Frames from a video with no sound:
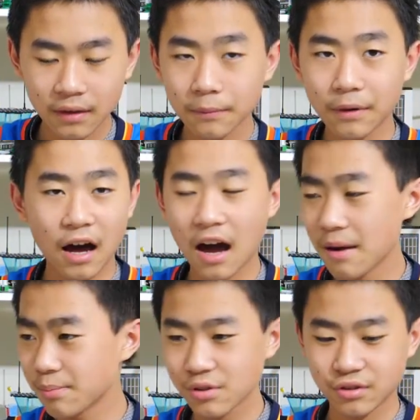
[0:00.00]
But
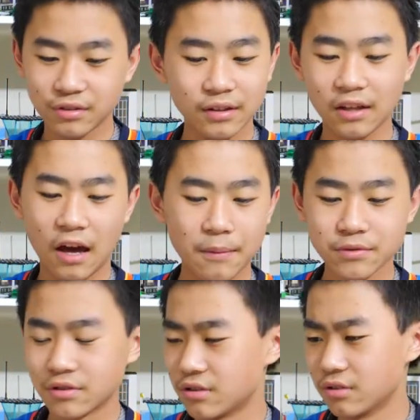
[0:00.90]
I'm just.
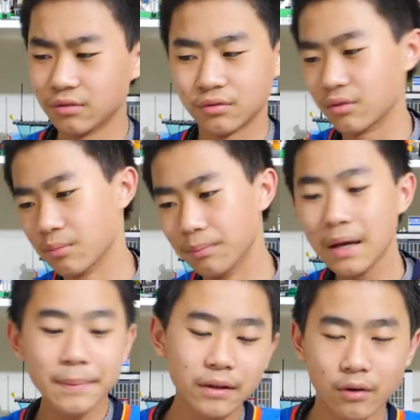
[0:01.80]
Or
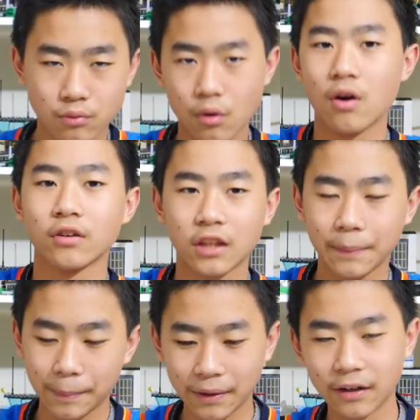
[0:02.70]
maybe a wrong type
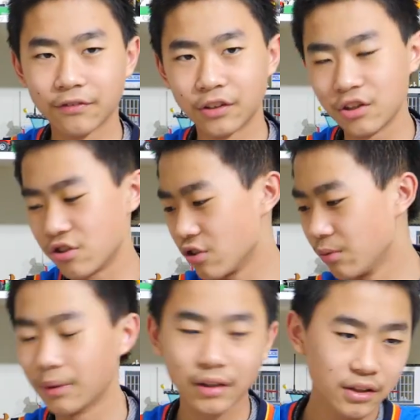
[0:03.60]
of player for this
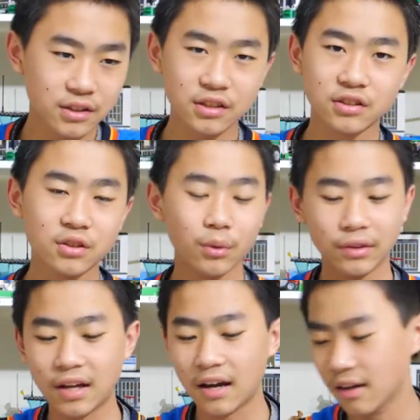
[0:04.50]
shoe, but this is still
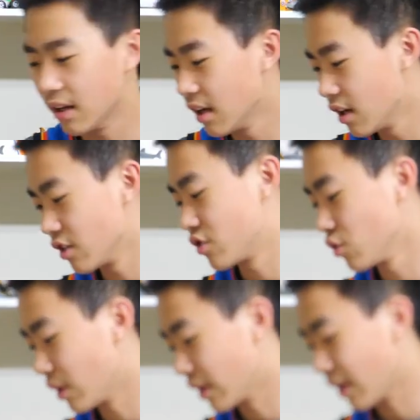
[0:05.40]
a
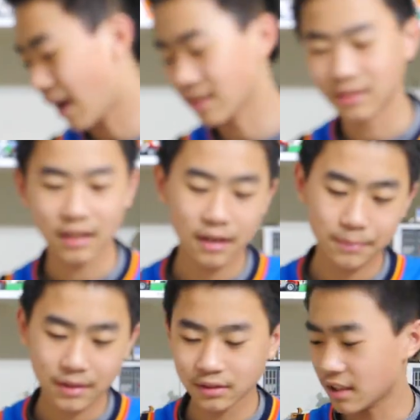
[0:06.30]
shoe that has a 9
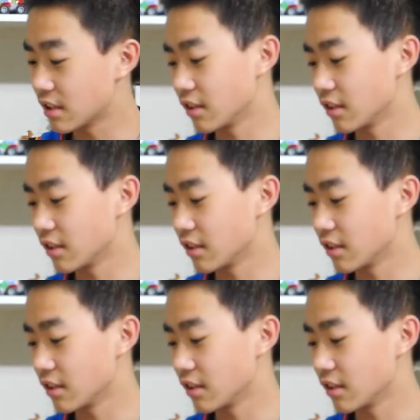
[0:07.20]
because its